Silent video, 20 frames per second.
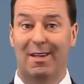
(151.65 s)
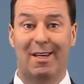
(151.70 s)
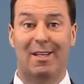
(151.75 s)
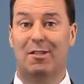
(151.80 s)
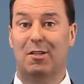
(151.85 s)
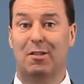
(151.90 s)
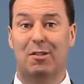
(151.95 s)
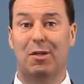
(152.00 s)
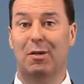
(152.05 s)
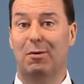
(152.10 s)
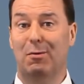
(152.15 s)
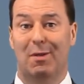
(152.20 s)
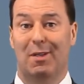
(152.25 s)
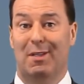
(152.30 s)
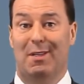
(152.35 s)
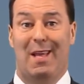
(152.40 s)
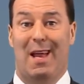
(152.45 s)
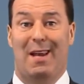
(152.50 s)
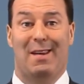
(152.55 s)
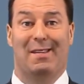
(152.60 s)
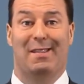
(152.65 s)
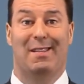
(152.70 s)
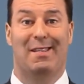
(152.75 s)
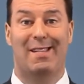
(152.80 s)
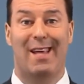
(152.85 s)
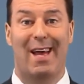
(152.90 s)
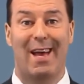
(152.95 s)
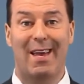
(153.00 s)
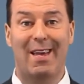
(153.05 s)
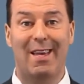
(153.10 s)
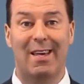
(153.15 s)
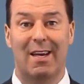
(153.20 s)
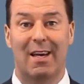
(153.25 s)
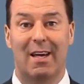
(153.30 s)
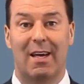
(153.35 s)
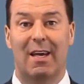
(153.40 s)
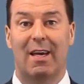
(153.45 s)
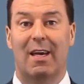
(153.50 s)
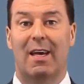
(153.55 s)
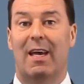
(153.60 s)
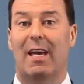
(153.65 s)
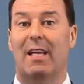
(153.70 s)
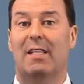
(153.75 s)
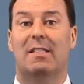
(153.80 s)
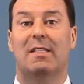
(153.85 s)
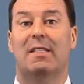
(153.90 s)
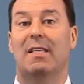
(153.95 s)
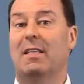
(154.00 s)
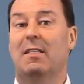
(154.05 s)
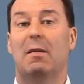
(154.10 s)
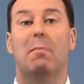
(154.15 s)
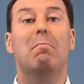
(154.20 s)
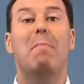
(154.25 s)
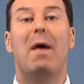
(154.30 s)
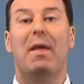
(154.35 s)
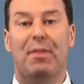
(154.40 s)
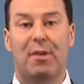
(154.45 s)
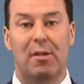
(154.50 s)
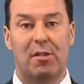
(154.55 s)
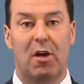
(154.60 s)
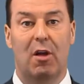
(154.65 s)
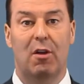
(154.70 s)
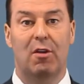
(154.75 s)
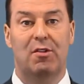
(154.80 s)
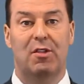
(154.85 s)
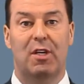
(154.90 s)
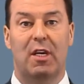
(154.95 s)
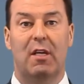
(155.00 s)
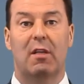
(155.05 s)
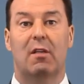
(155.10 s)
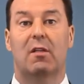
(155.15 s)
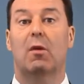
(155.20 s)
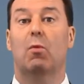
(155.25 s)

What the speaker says: It's a tool at the end of the day. It's a methodology